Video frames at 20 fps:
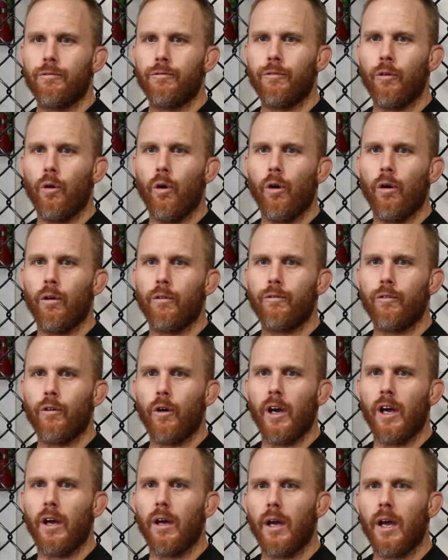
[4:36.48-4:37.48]

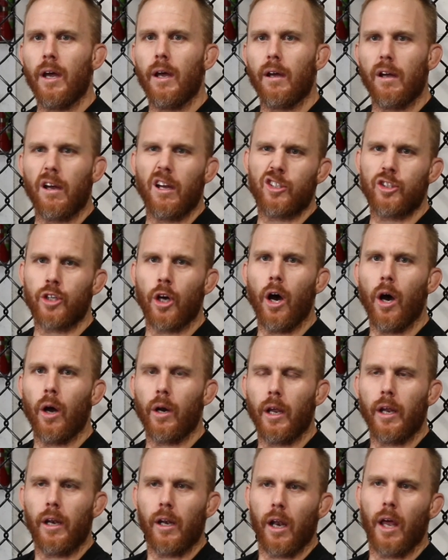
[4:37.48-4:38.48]
for a
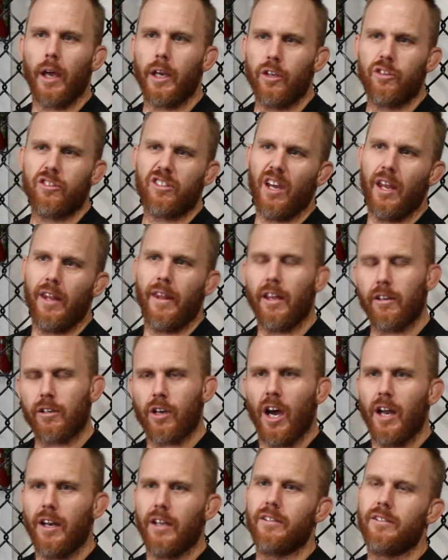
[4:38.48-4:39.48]
child. And like you say, that
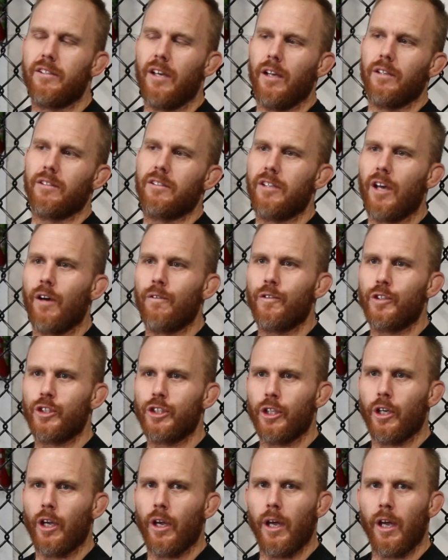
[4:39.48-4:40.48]
kind of sounds
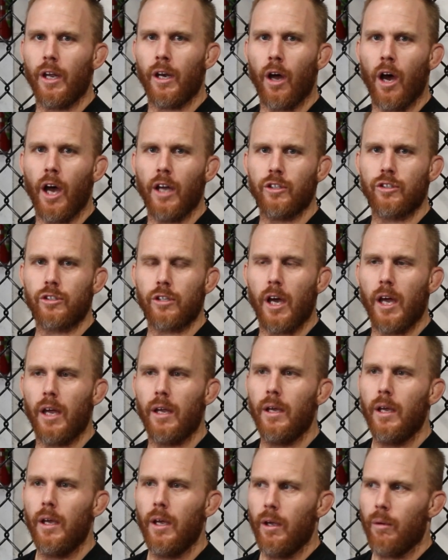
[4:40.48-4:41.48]
selfish in hindsight,
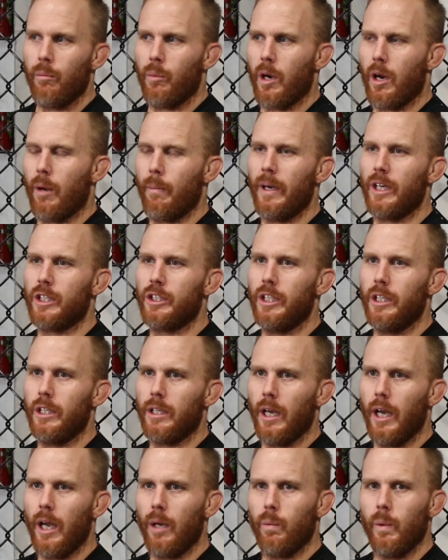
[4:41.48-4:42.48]
but I'm actually
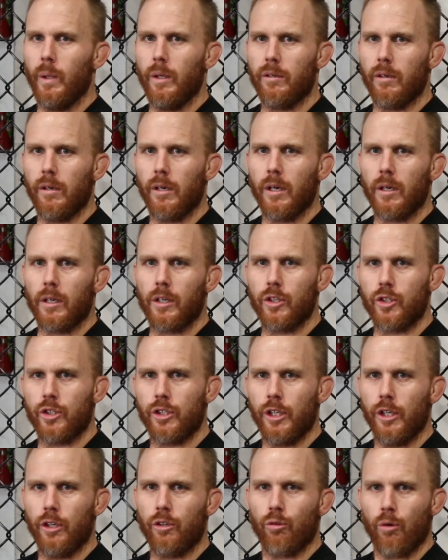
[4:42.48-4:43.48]
glad we did it because
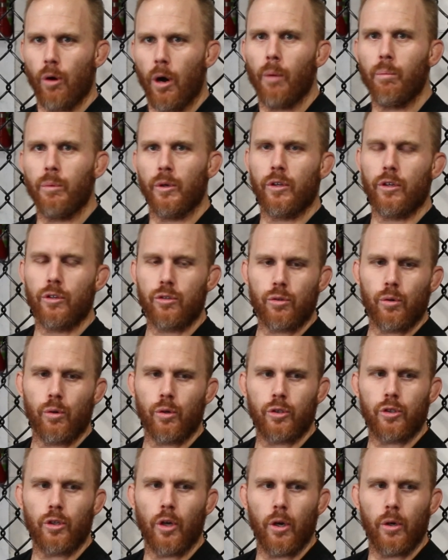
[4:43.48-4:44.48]
she grew up with us
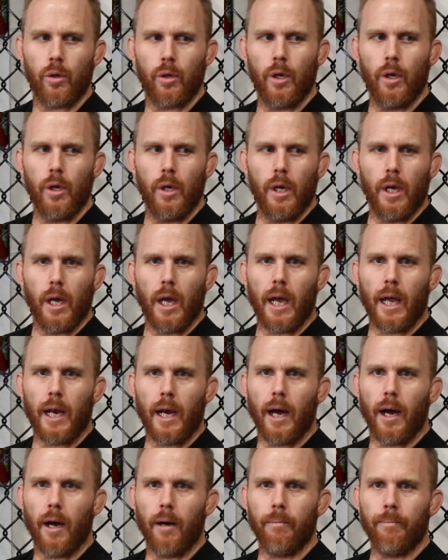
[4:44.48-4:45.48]
also.
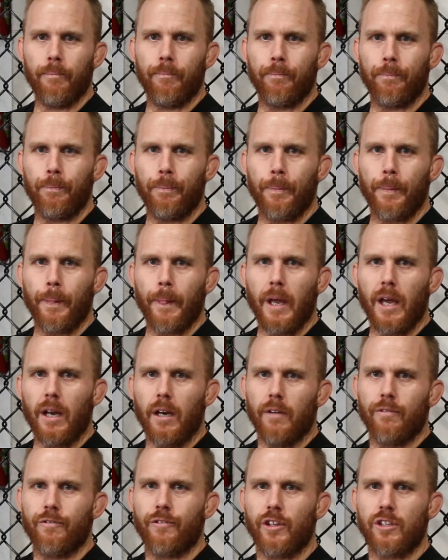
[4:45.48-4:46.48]

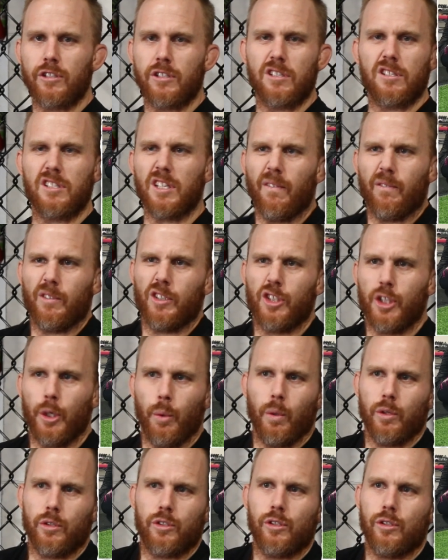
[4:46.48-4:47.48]
And if this is something she
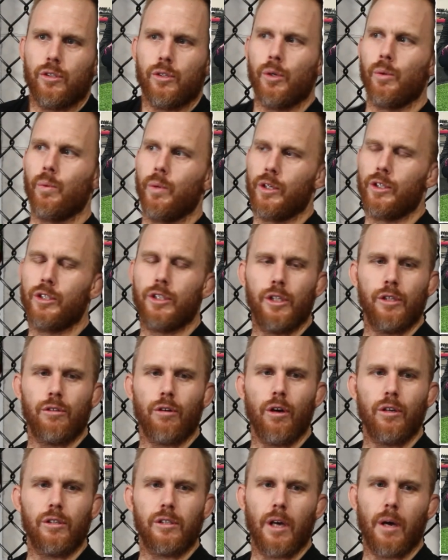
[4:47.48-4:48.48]
wants to do when she
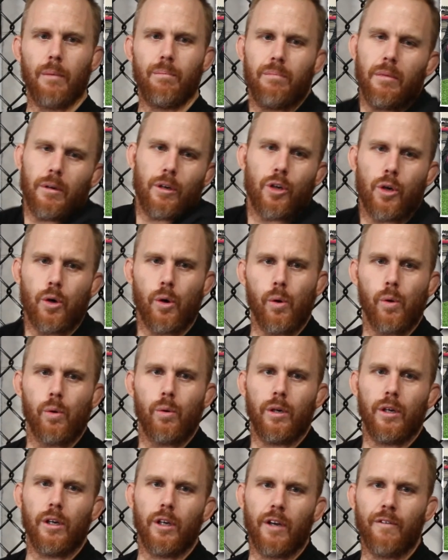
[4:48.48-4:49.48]
grows up,
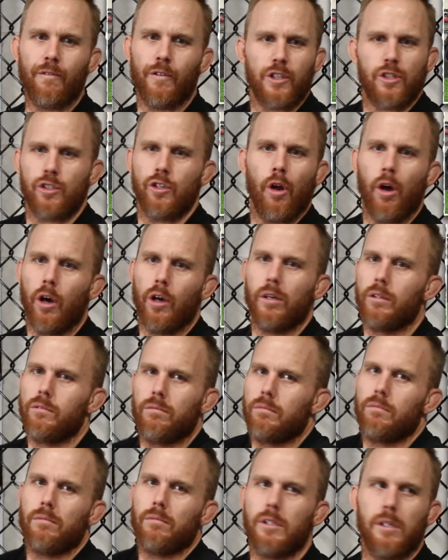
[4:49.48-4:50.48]
cool. If it's not,
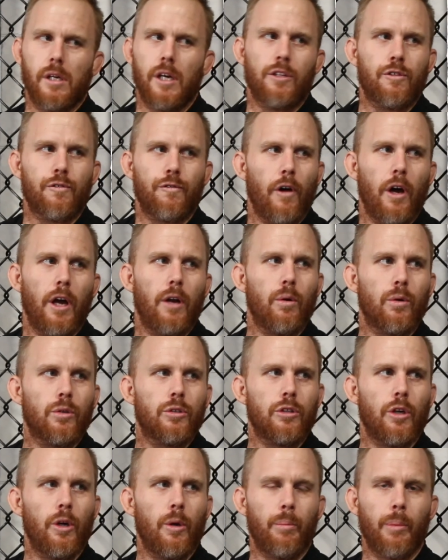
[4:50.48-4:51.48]
that's fine
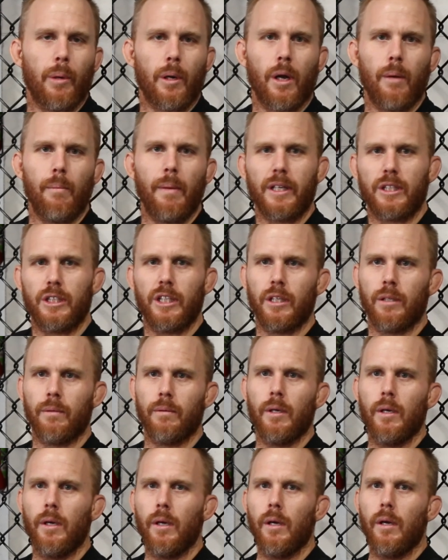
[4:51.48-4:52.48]
also. But I'm actually
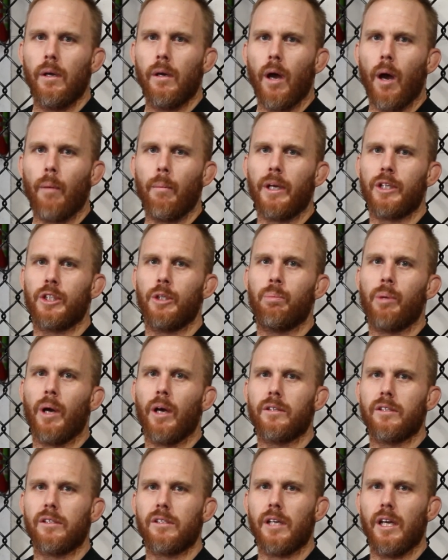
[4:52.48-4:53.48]

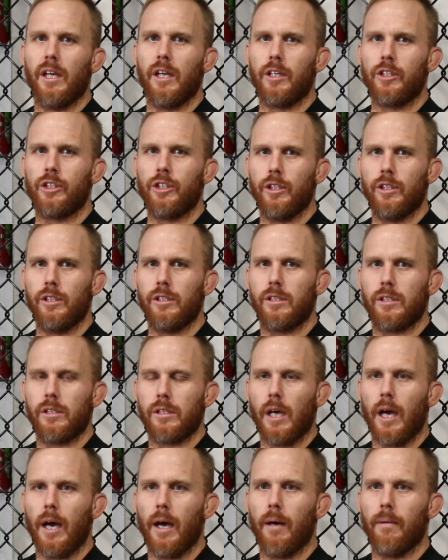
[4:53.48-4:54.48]
proud to say that
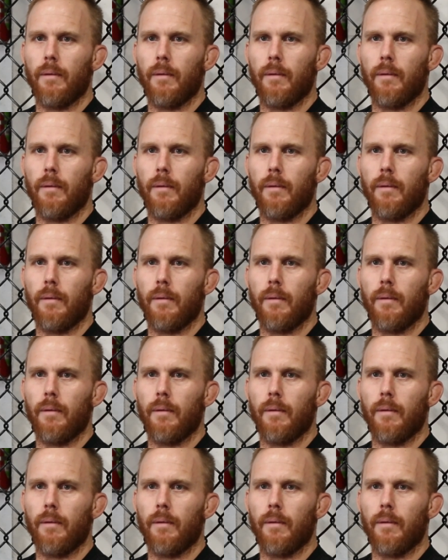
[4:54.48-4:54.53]
she's,